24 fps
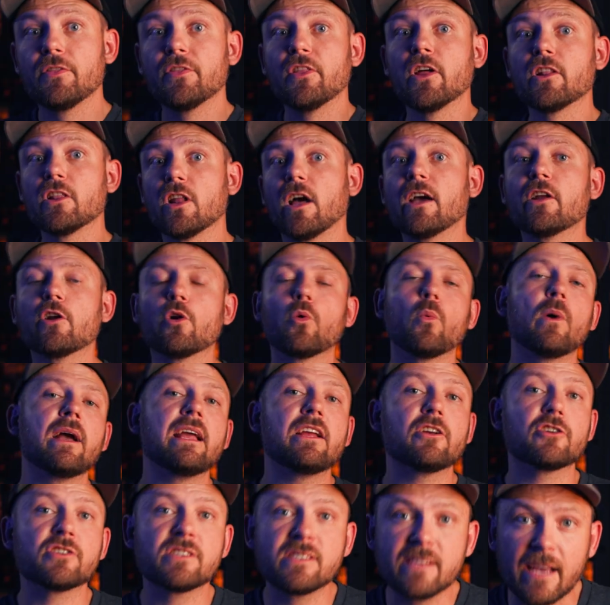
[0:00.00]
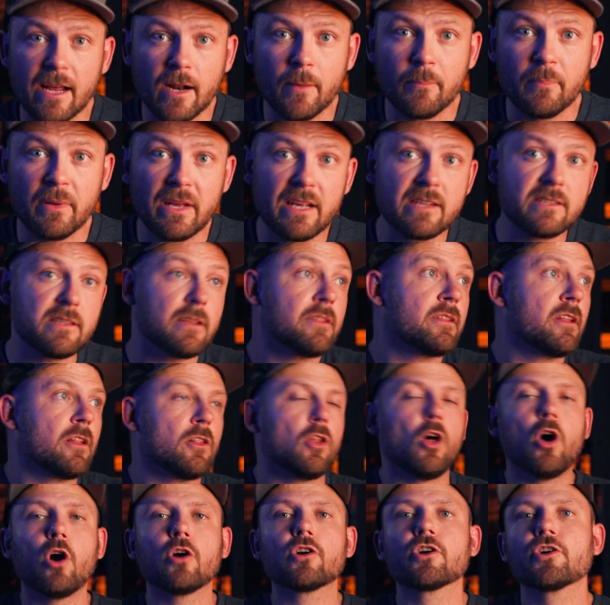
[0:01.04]
The lighter weight your setup is, the
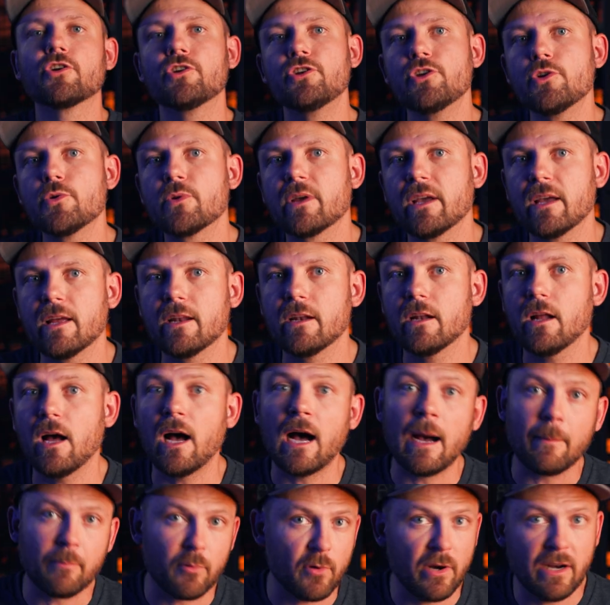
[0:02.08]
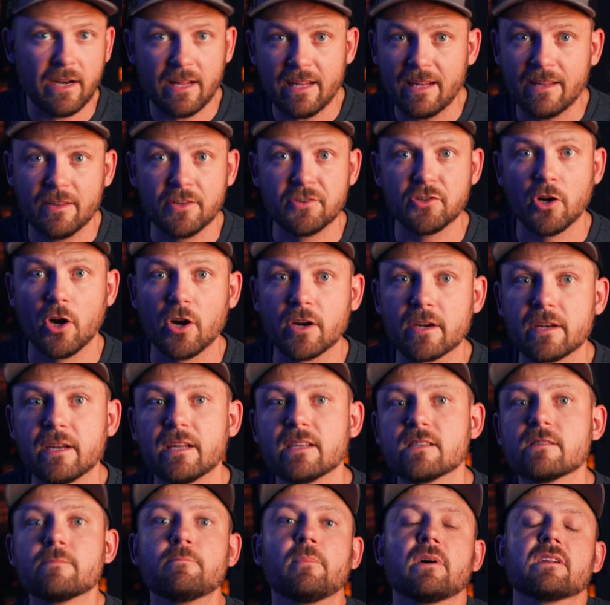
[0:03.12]
longer you can operate it in the
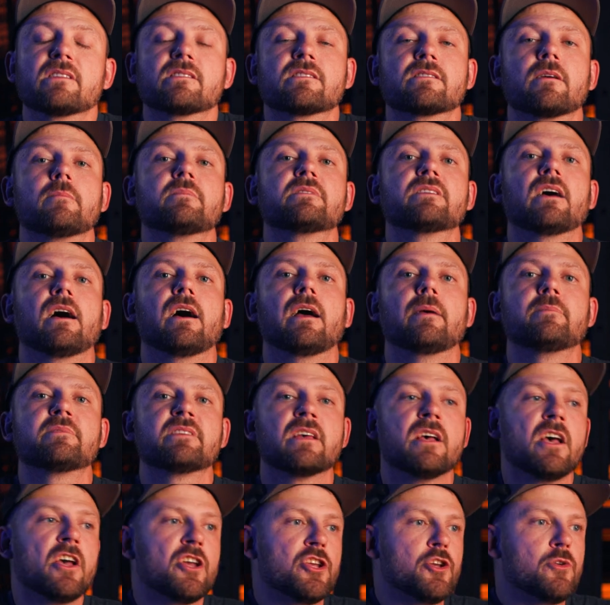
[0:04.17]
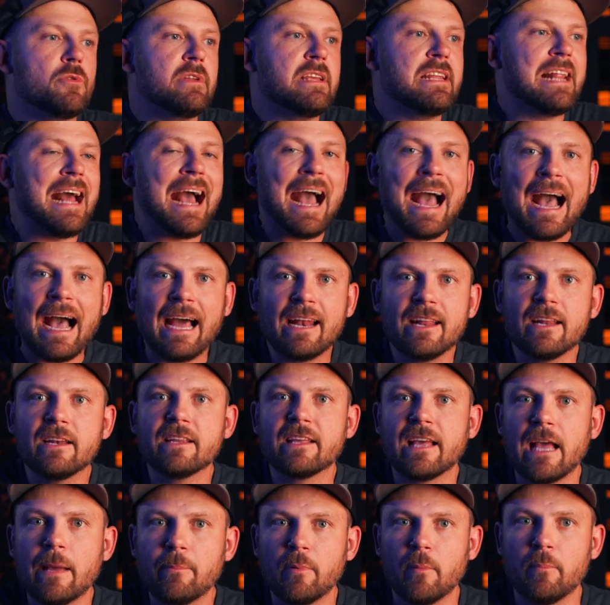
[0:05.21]
darkness. But sometimes you need added
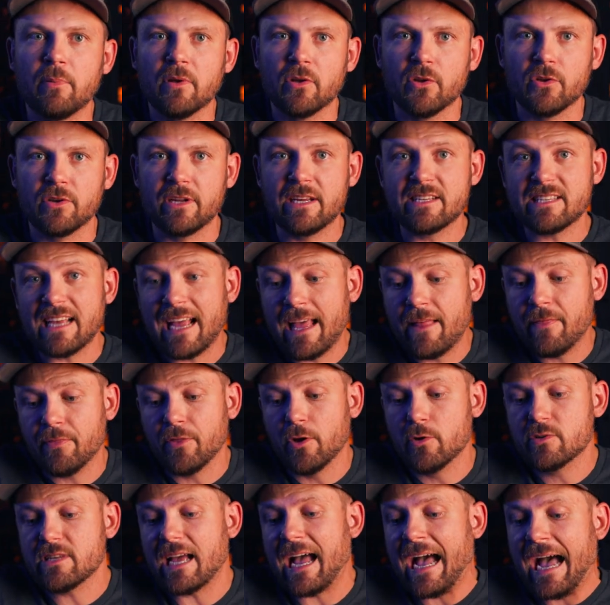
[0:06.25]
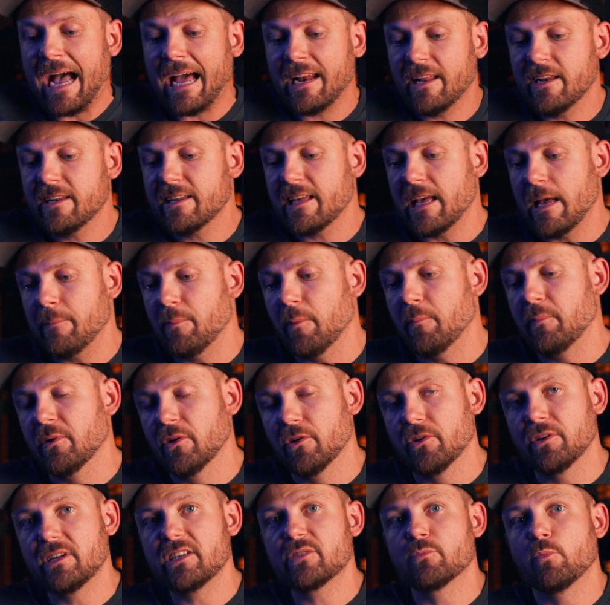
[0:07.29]
capabilities, and those added
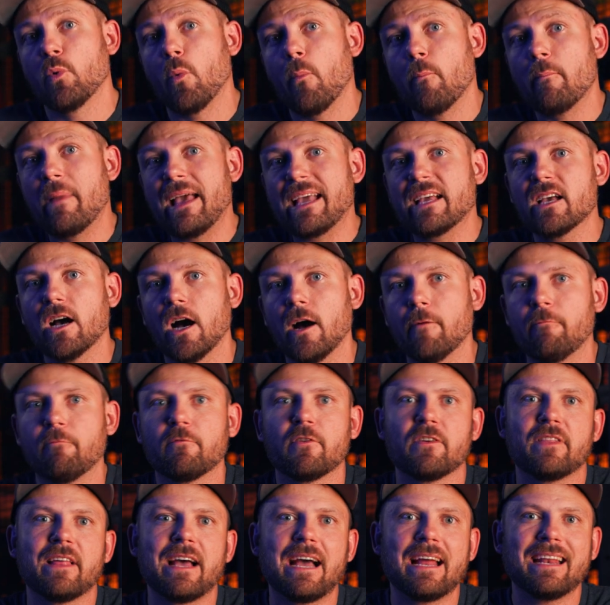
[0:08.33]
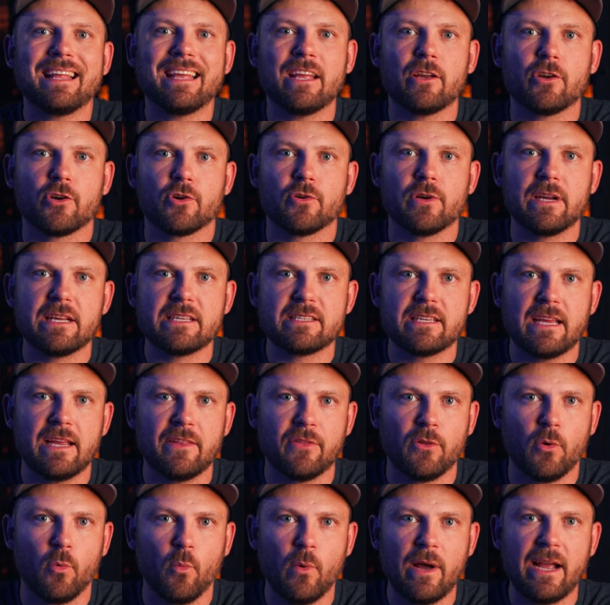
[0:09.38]
capabilities will make up for that increase in
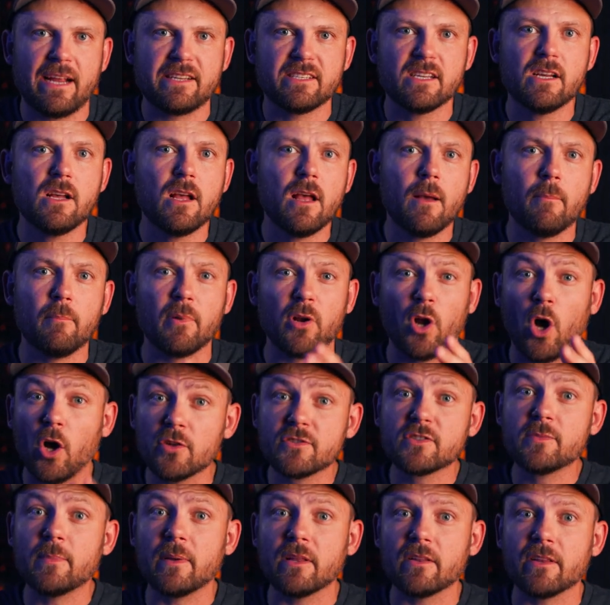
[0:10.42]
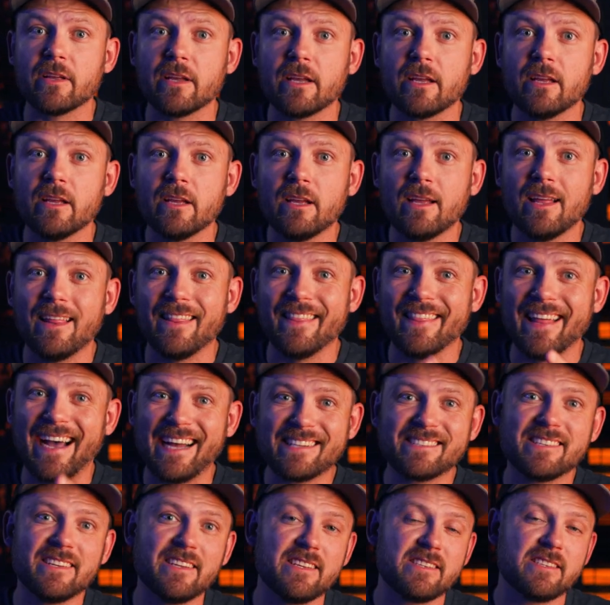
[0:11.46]
the weight. But ultimately,
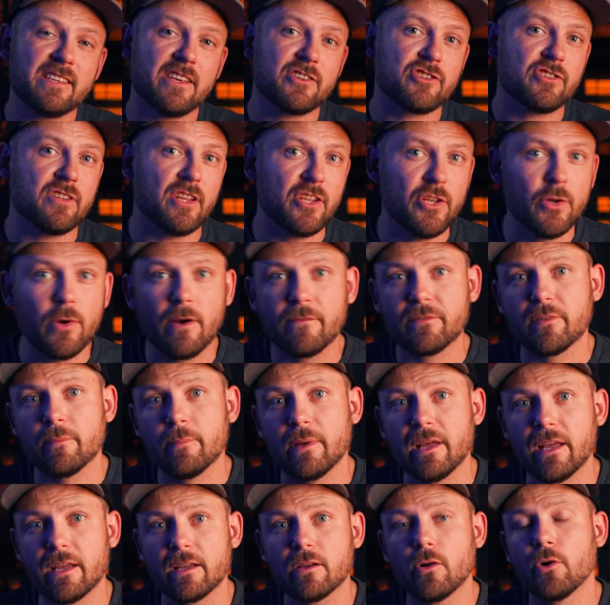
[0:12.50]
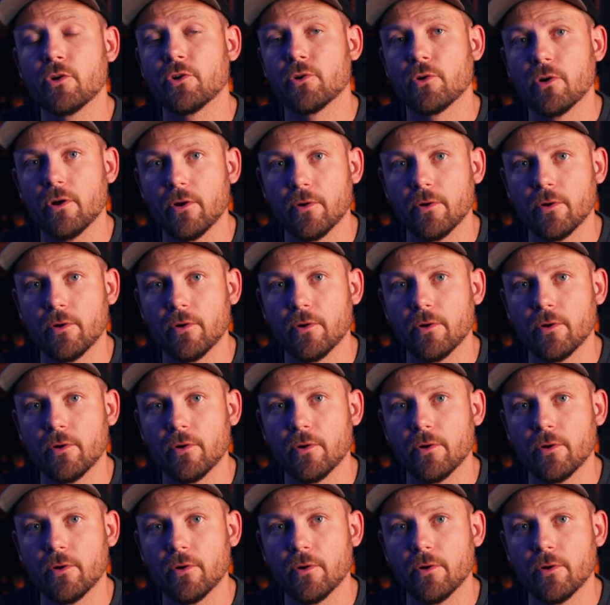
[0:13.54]
that's a decision that you have to make on your